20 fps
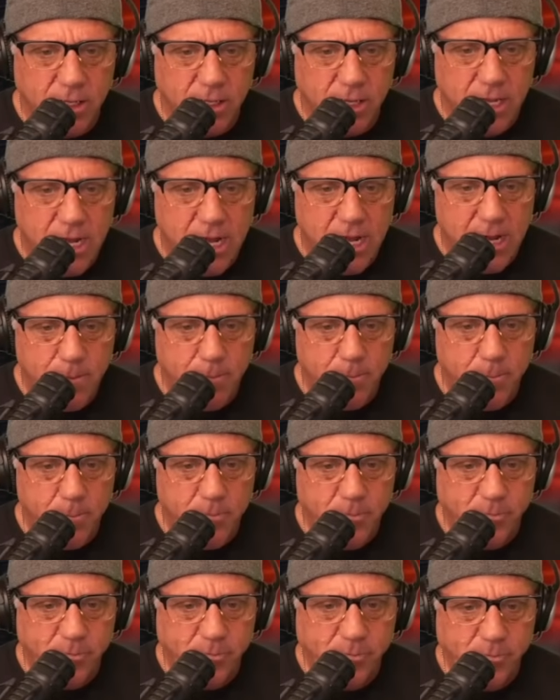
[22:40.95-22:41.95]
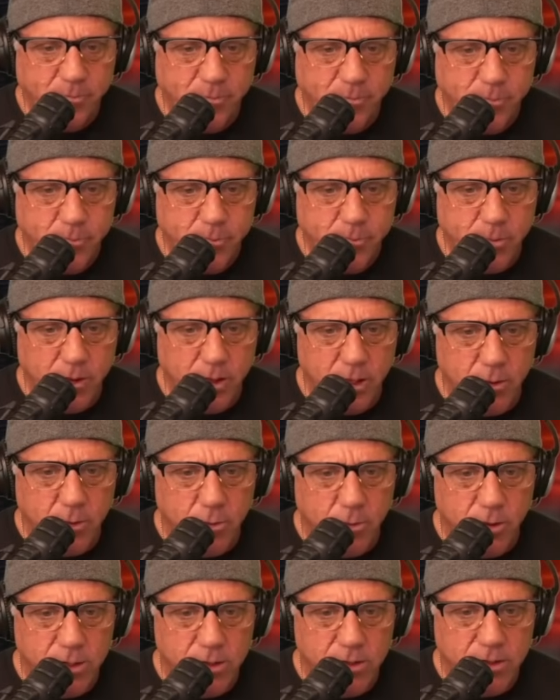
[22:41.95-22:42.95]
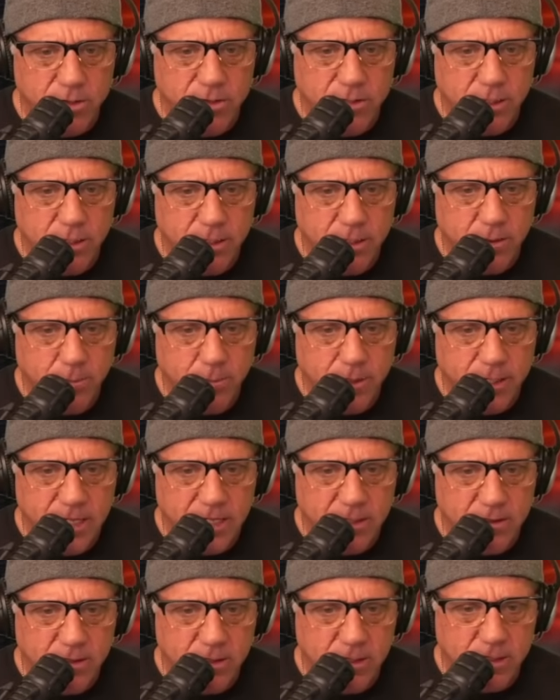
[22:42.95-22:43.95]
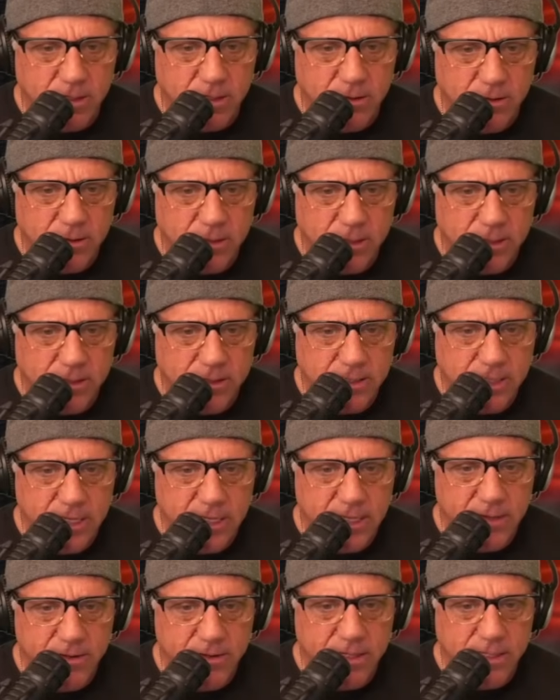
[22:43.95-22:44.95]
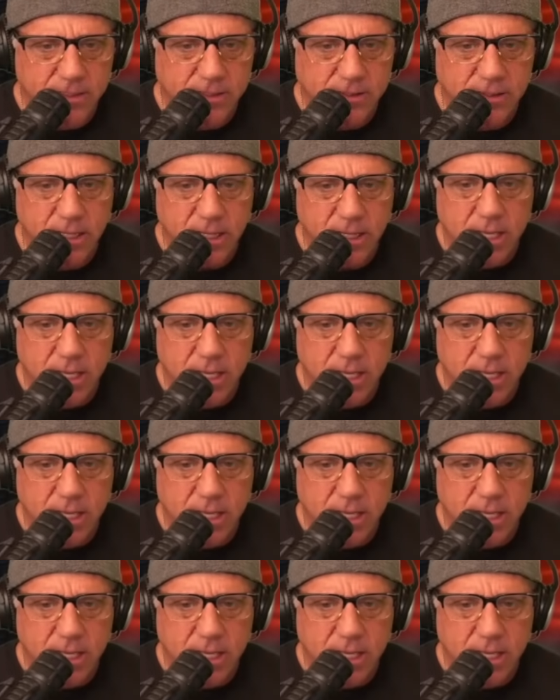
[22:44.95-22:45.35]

Um, where is uh, my Antarctica? Hold on a second. There it is.